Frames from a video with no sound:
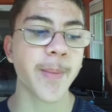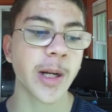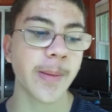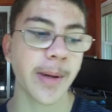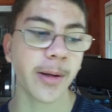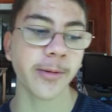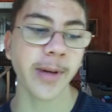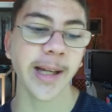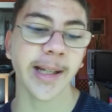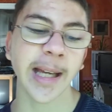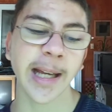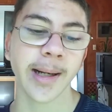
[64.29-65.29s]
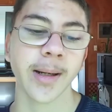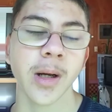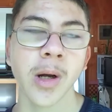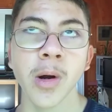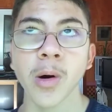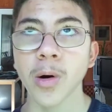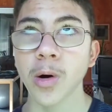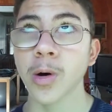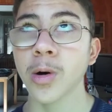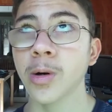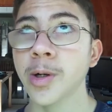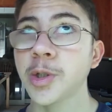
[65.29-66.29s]
going to be linking
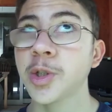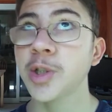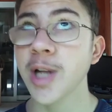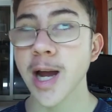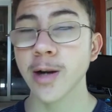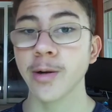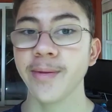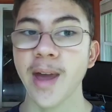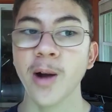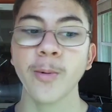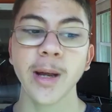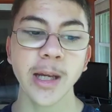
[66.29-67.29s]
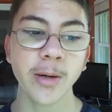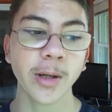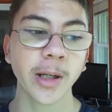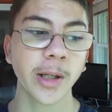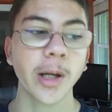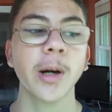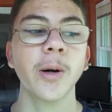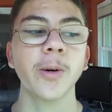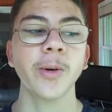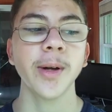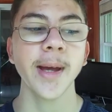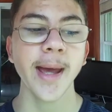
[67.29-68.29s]
her channel. That way you can
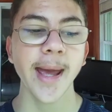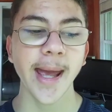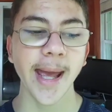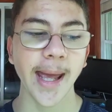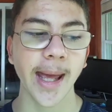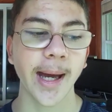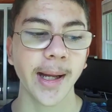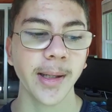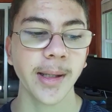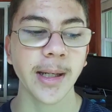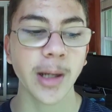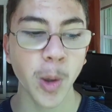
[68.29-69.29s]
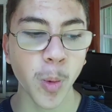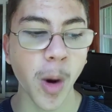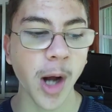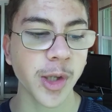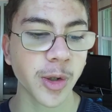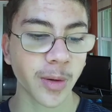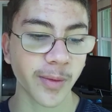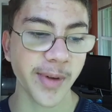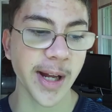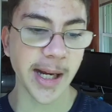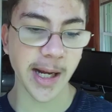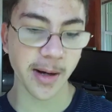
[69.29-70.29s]
go and you know watch her
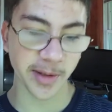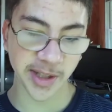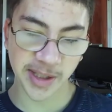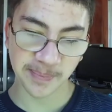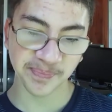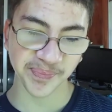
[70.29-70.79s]
videos